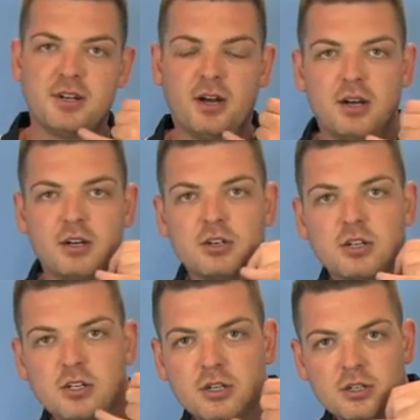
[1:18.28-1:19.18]
moment, I, I've
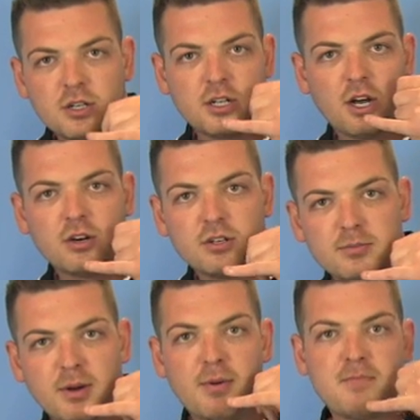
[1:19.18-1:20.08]
got, got, got to go, I've got
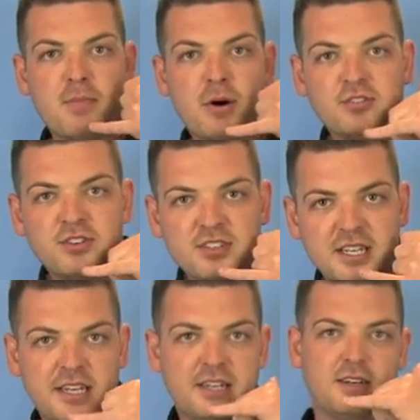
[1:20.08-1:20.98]
to, my, my boss is
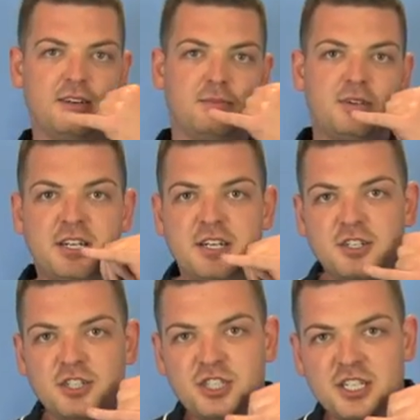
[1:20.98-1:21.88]
here, I, I'm going to get
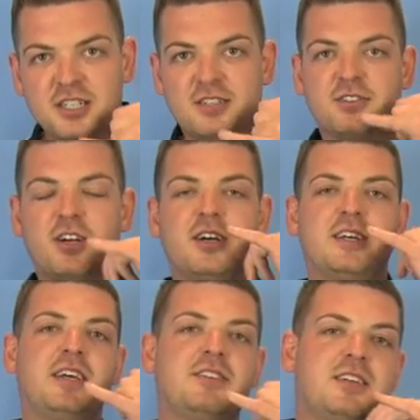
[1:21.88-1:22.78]
into shit. And so, like, oh,
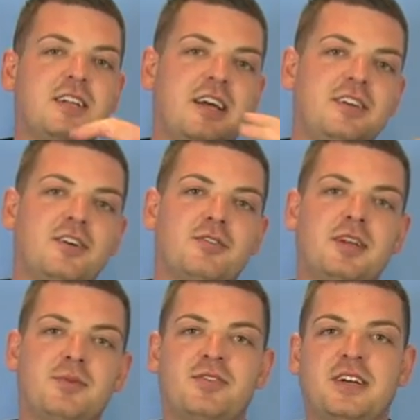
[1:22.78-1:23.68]
yeah, see you later, you're not
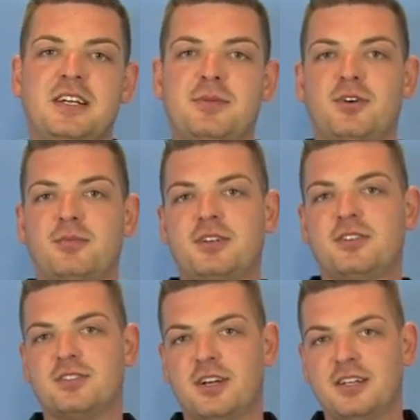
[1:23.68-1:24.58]
really my friend anymore
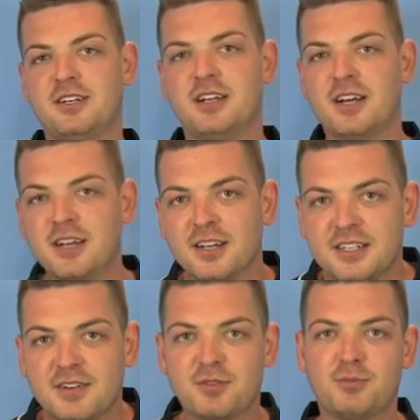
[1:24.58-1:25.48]
because, like, you know,
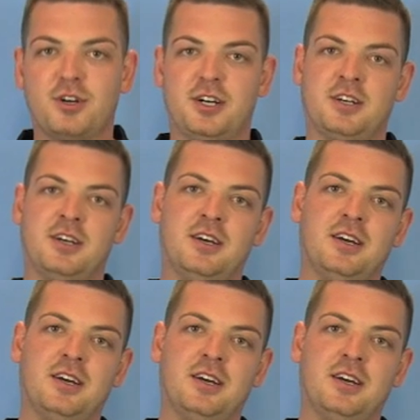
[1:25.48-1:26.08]
you have to work.